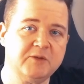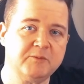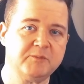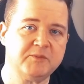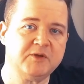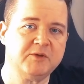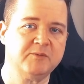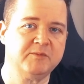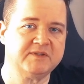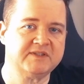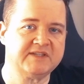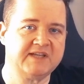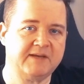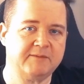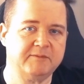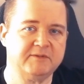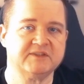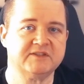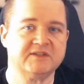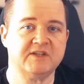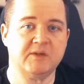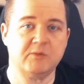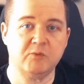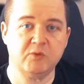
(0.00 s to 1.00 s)
up your
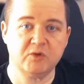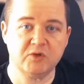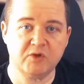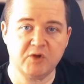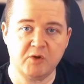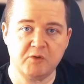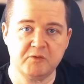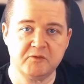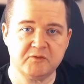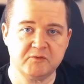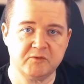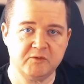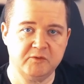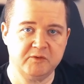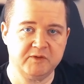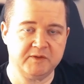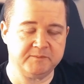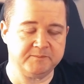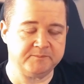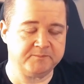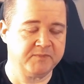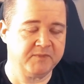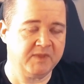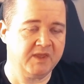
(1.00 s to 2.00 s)
metabolism, and we'll go through
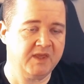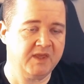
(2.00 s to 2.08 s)
them.